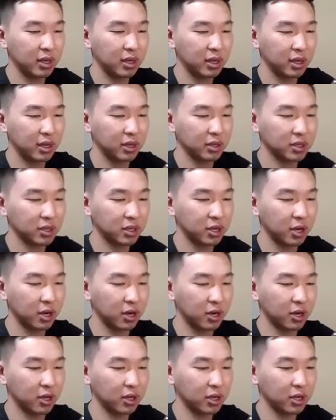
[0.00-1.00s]
here's the
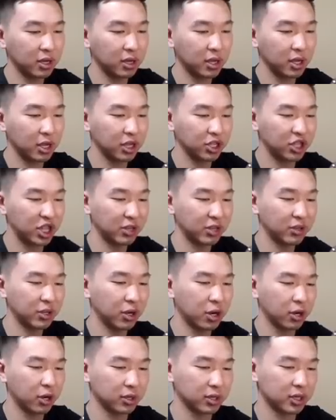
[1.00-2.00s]
card. Jalen
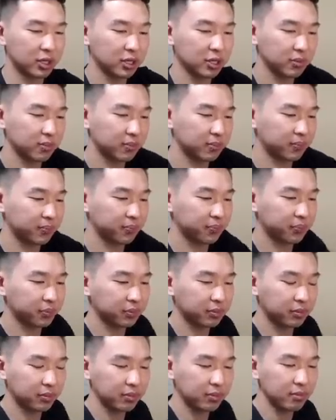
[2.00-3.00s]
Hurts.
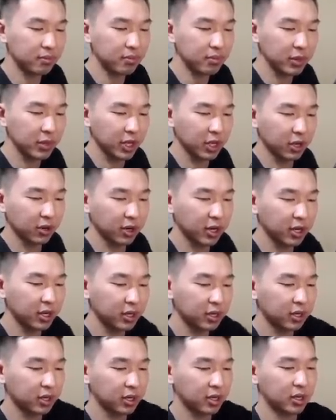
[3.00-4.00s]
All right.
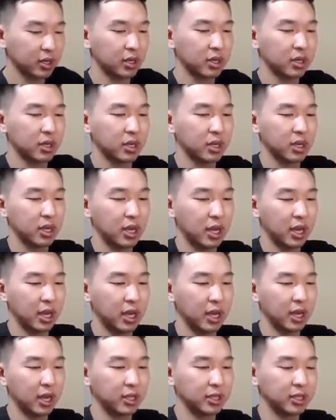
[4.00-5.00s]

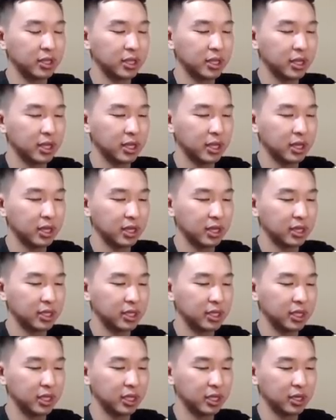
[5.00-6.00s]
And let's
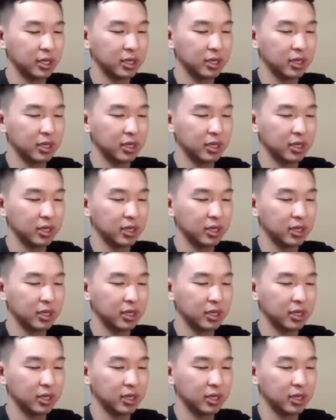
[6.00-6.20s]
see.